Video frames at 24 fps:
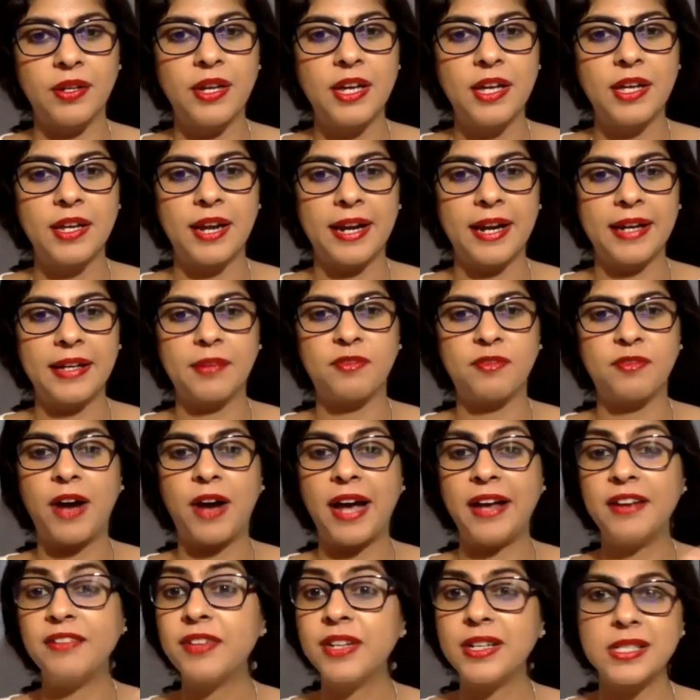Right?
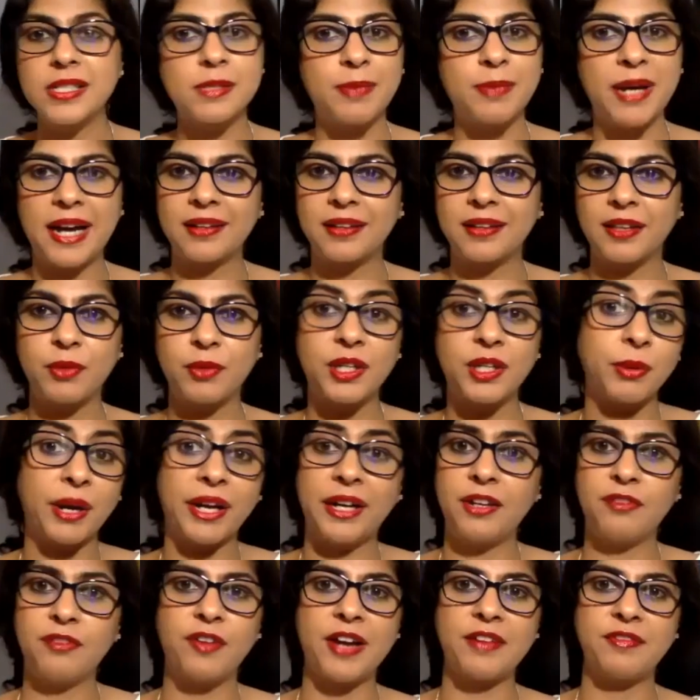5 years back, there were
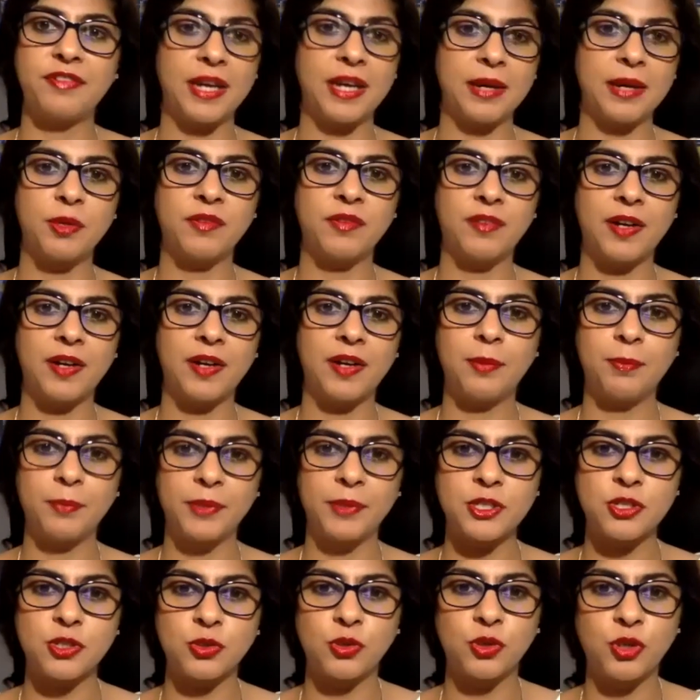25 game development
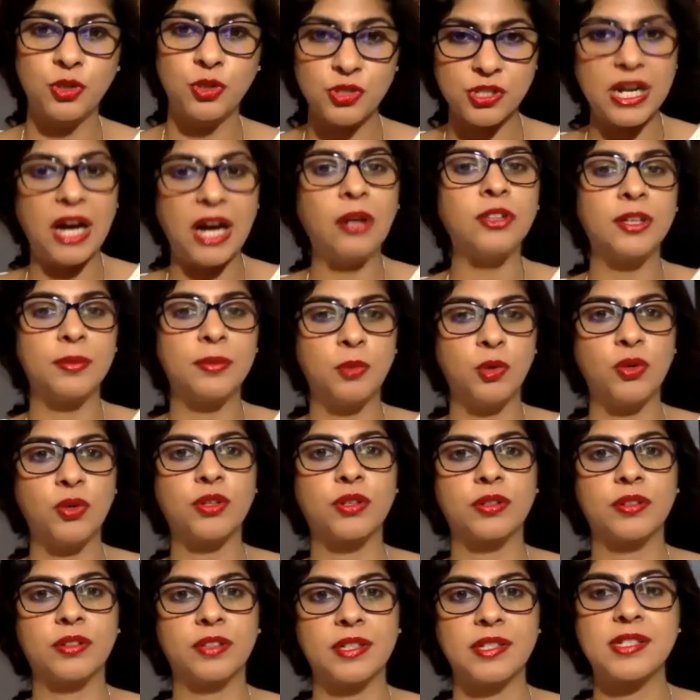studios. Now there are more
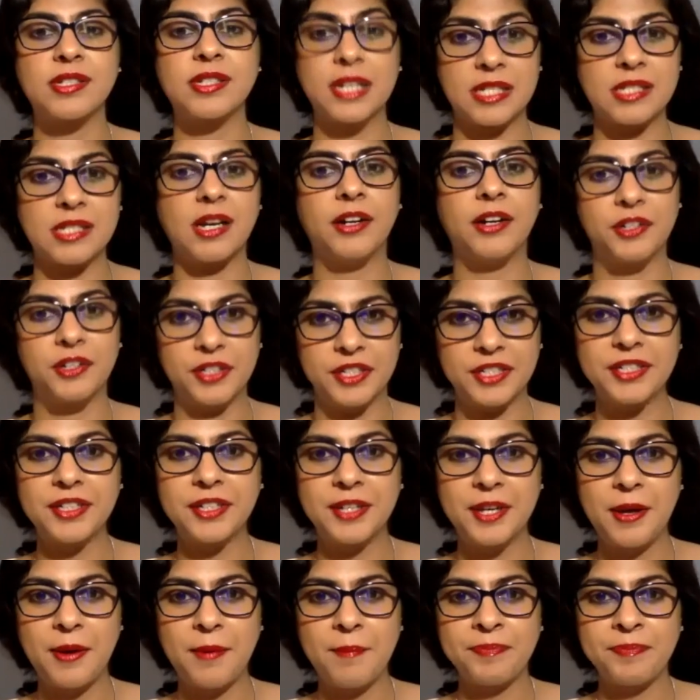than 600.
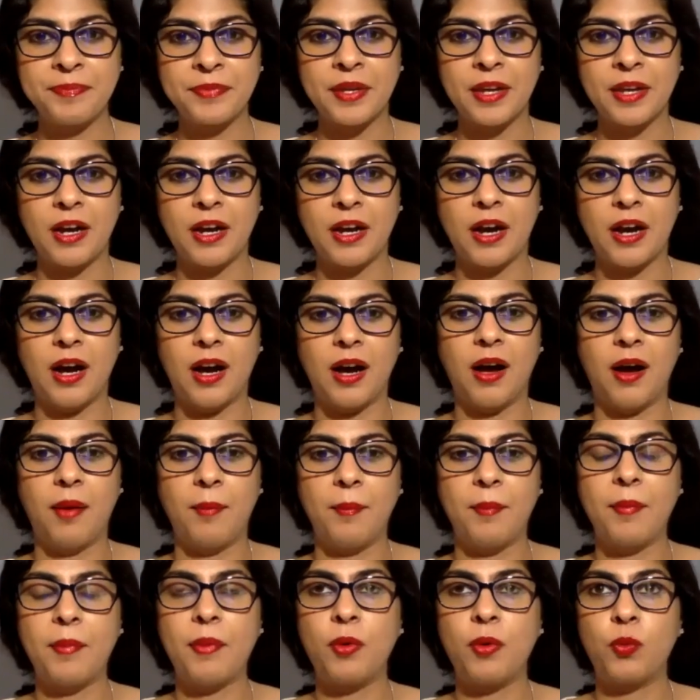Yeah.
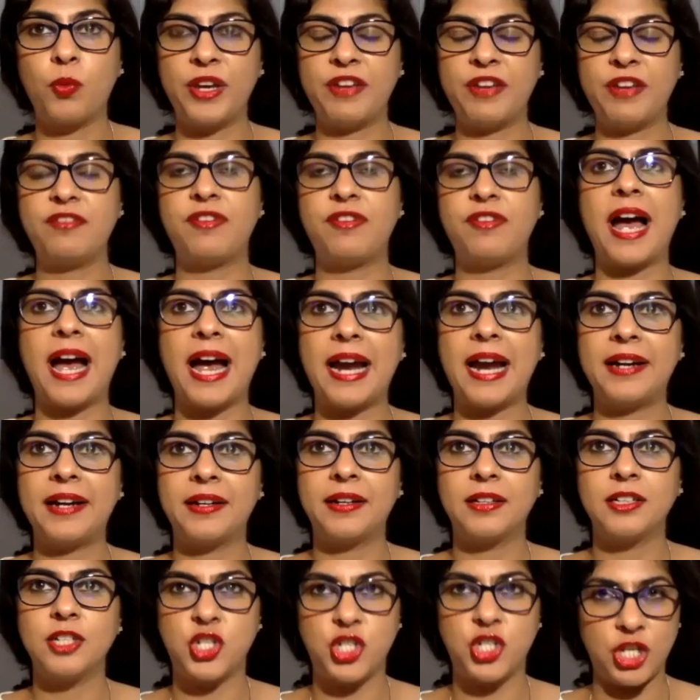We've had
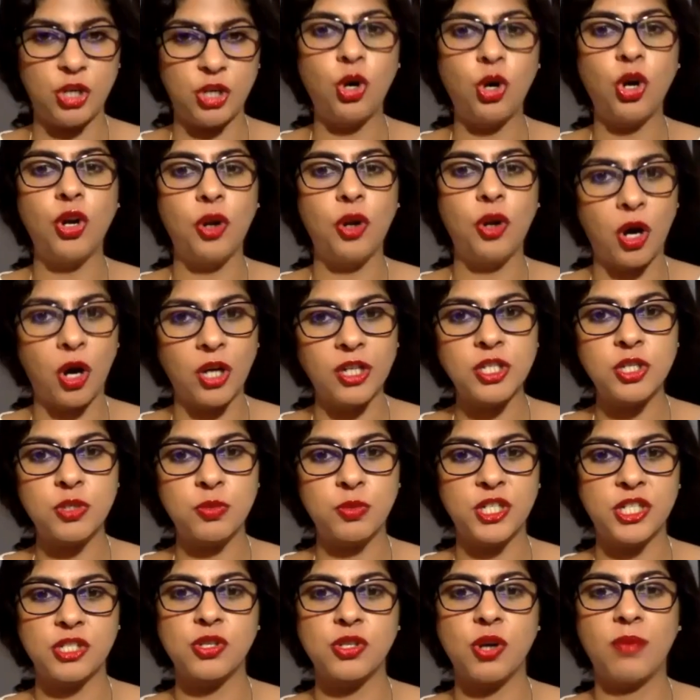Geo launch, which
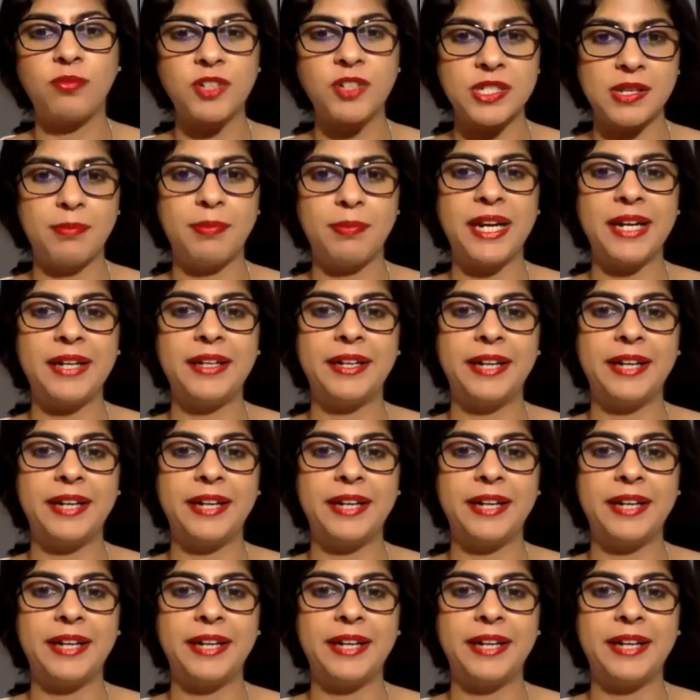has obviously made